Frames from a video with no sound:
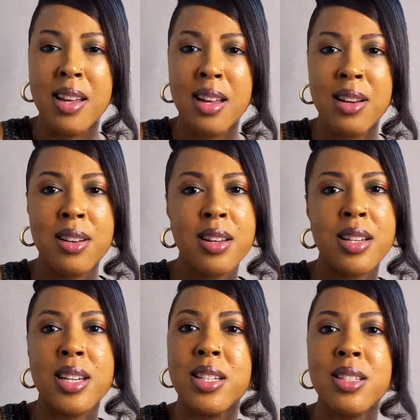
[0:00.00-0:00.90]
Cooking
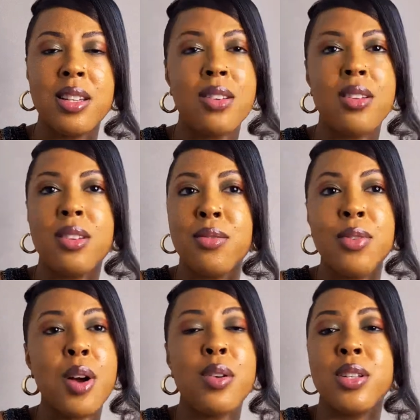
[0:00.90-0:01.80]
is
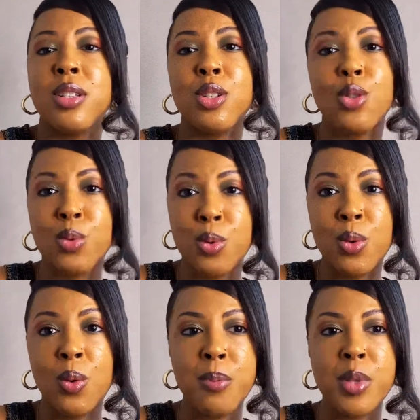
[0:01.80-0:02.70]
very
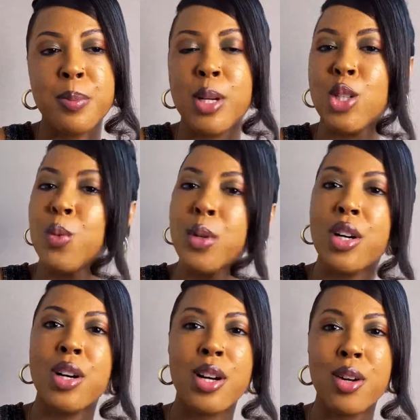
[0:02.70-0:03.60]
sensual, especially when you're
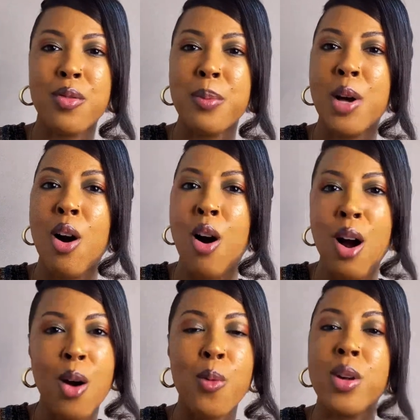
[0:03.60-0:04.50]
cooking from the
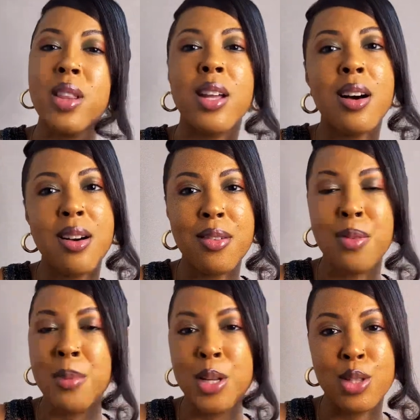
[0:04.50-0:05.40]
heart with love,
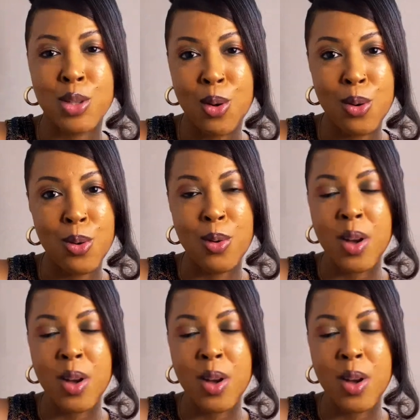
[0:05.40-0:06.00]
from your soul.